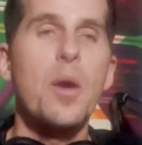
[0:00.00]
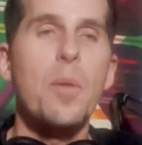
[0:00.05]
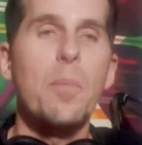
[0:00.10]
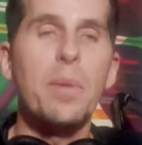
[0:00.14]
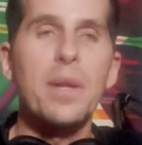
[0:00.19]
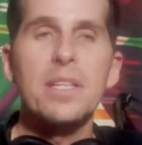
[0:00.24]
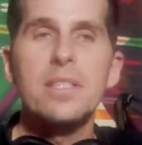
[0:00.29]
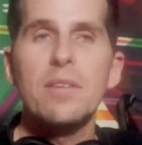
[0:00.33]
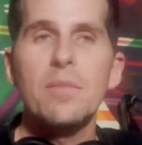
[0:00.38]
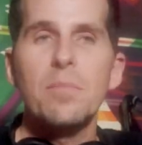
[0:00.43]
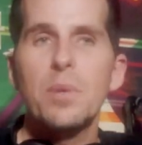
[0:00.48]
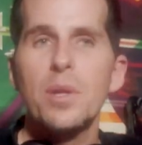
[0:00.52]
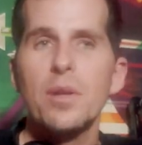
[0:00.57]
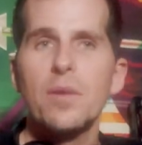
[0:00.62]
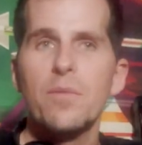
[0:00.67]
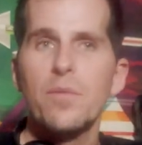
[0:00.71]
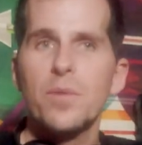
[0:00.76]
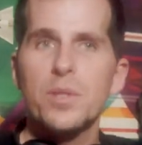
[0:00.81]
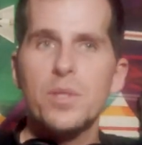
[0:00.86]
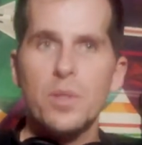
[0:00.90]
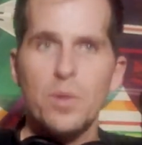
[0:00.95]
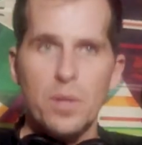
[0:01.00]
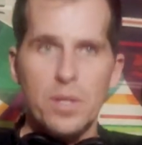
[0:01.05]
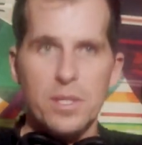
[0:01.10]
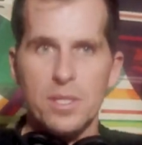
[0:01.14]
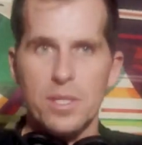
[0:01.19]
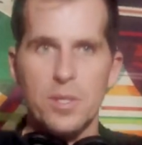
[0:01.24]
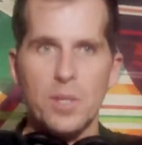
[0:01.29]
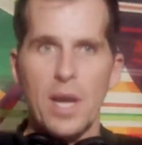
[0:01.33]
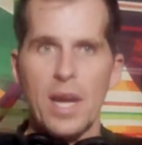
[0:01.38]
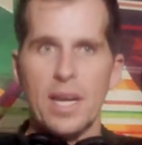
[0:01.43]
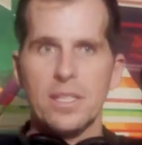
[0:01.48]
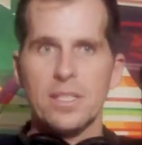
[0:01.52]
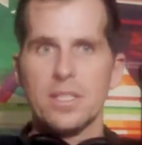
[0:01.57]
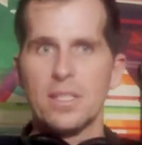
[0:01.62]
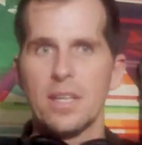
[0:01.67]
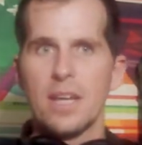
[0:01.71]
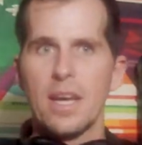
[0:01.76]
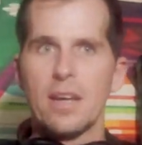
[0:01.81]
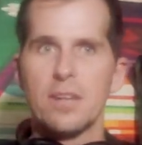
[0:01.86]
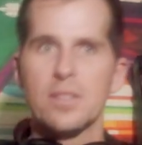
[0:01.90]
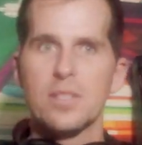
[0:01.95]
but it's a beautiful tourist attraction
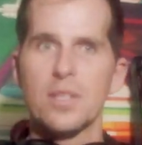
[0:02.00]
now.